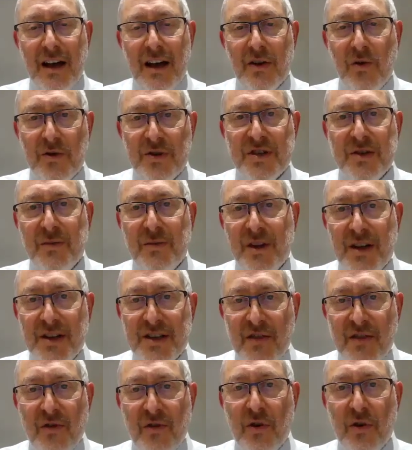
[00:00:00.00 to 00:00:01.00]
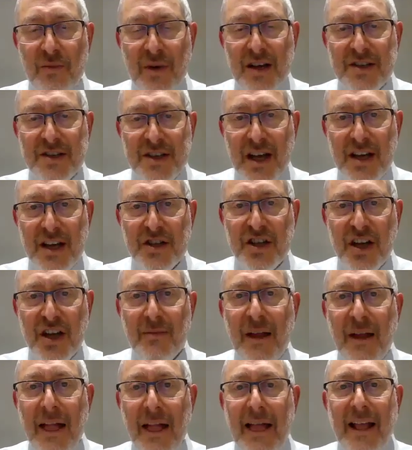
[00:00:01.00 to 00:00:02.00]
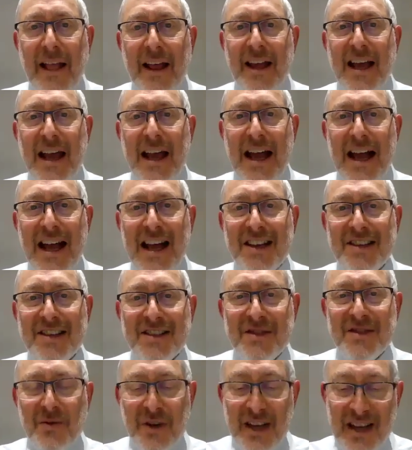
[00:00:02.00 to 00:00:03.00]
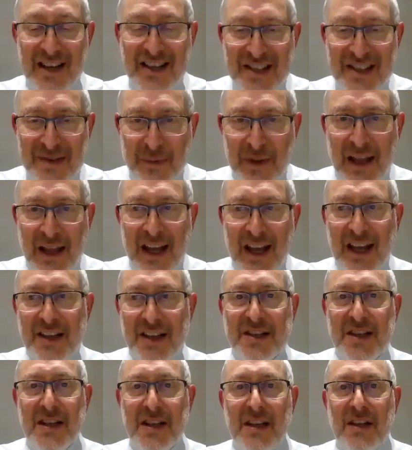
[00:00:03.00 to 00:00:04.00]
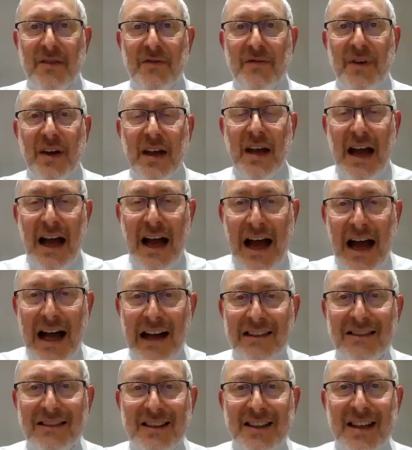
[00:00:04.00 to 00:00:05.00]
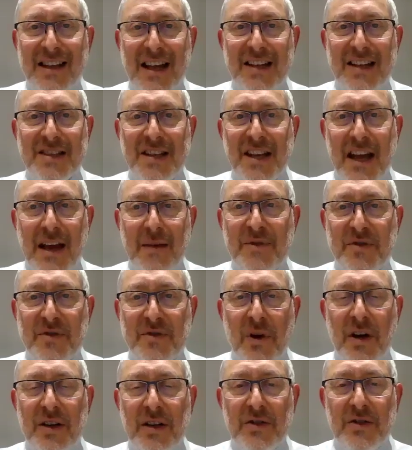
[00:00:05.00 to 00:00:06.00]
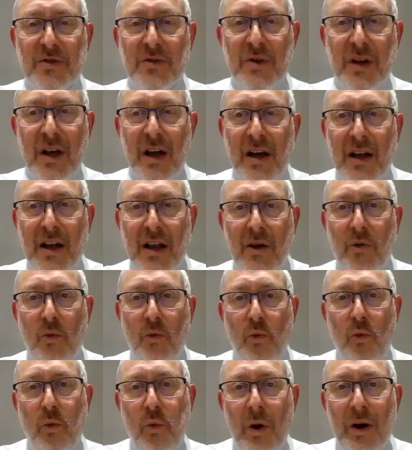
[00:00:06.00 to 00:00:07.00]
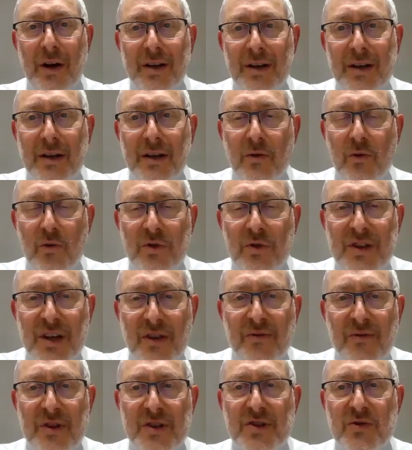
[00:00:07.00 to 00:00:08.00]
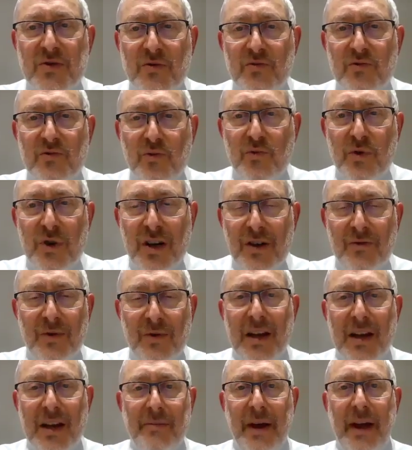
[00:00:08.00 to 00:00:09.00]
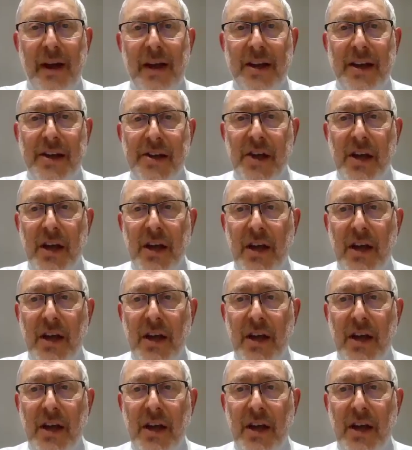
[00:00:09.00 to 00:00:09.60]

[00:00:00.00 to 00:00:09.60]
quotes him in a sefer called Maseh Hashem. He asks, or he explains, "V'ga'alti eschem b'zroa netuya." What difference would it really make